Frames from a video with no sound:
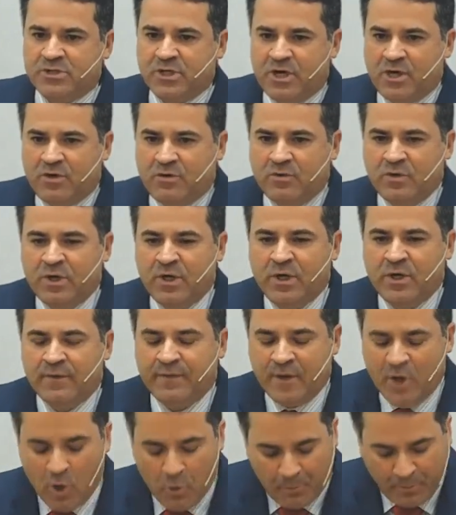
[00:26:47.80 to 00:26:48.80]
There
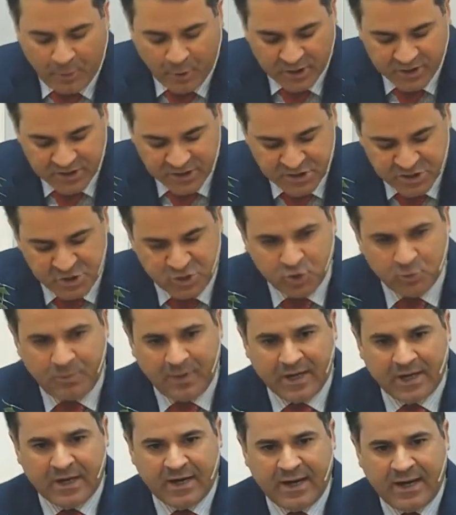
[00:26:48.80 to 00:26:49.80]
cannot be any
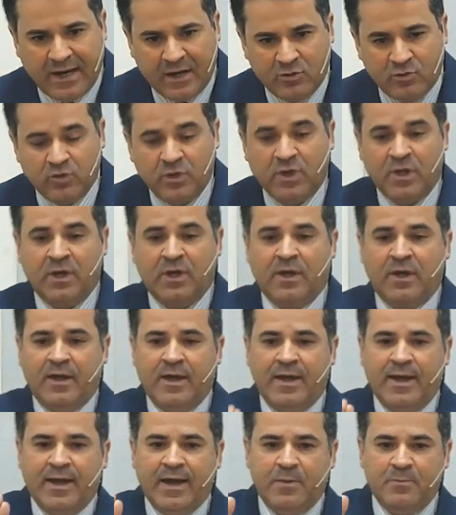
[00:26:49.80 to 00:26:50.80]

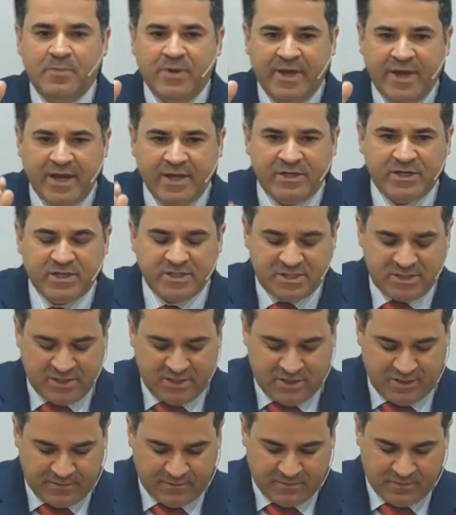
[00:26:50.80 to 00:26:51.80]
existence of
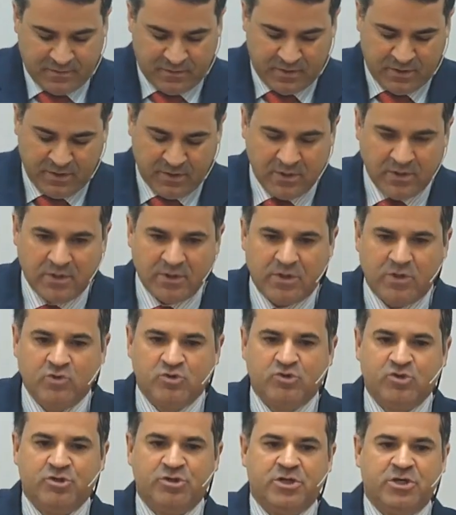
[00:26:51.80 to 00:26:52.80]
corruption in any
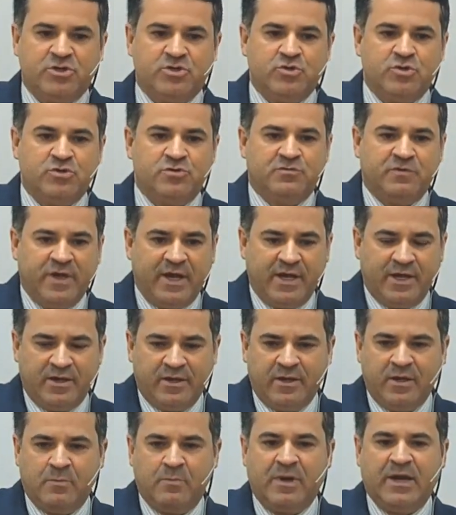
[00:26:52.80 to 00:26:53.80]
matter,
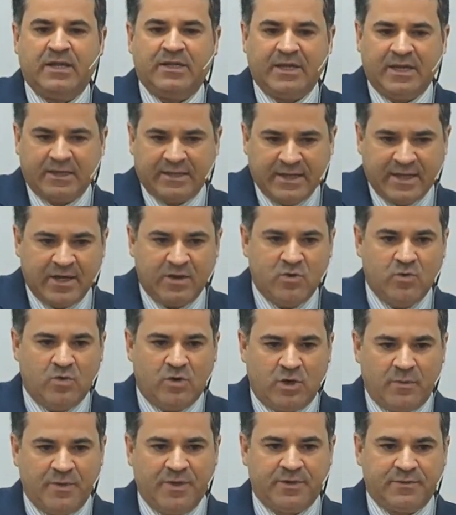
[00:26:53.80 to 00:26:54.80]

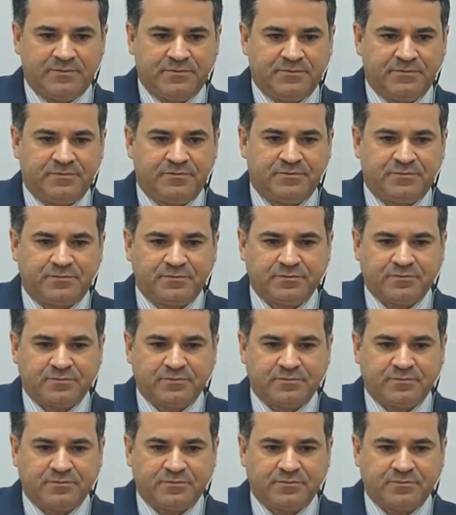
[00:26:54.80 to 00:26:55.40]
because